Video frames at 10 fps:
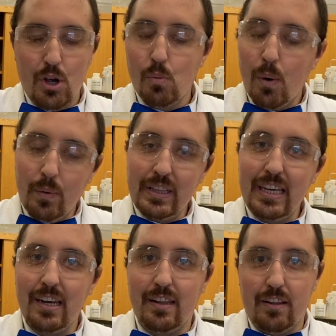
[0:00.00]
What we'll
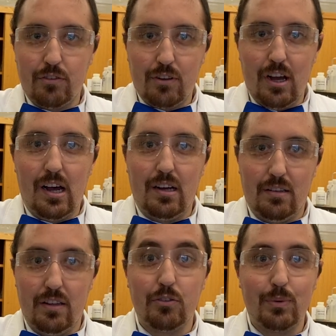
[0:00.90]
need in this
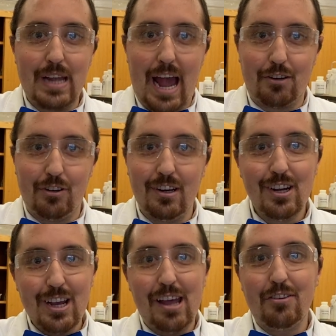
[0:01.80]
reaction
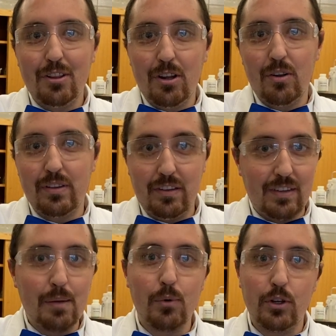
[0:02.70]
is this
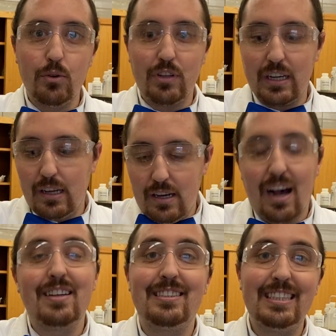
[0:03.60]
time we're using
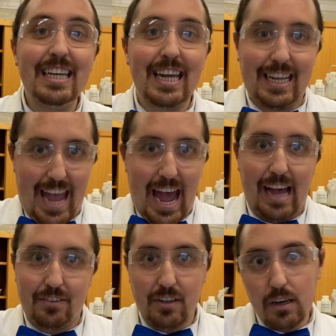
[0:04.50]
acetic
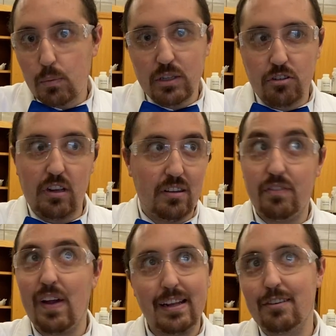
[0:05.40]
acid, which is a
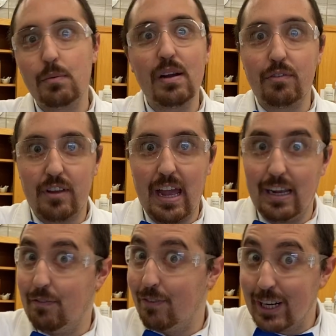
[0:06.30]
fancy way of
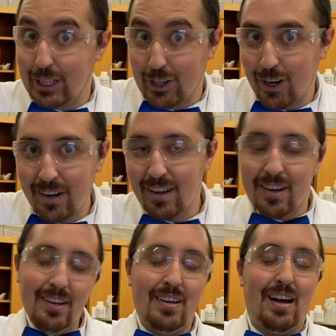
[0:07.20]
saying vinegar.
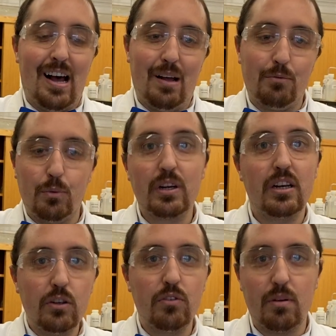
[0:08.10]
So we're
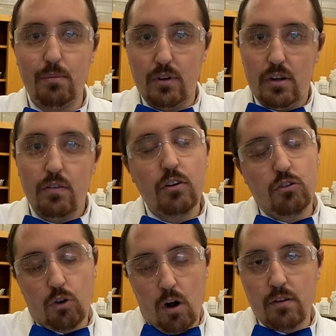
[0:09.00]
gonna use some very
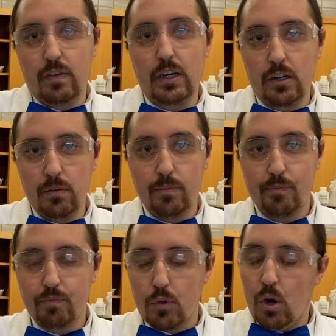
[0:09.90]
strong vinegar.
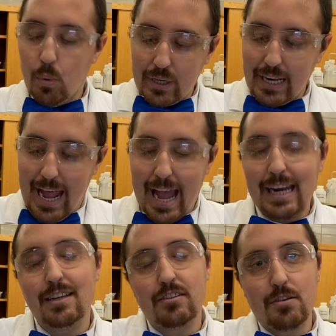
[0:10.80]
We're gonna add
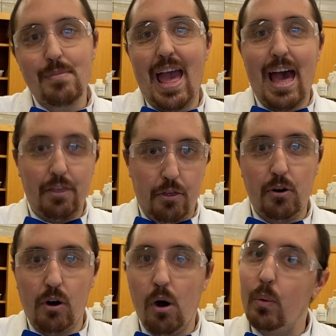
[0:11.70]
in some
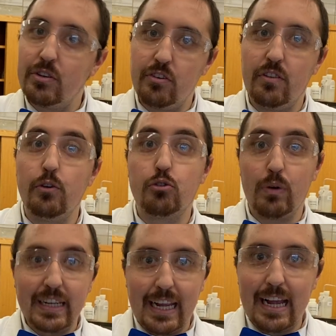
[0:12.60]
ethanol, which is the
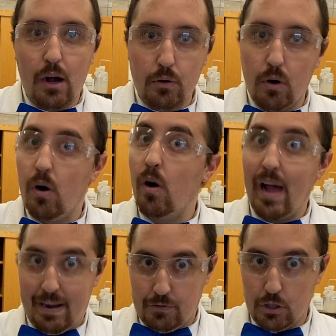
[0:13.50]
drinking alcohol
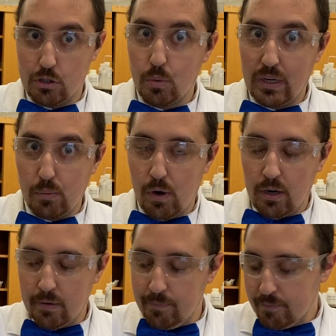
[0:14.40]
after you're 21.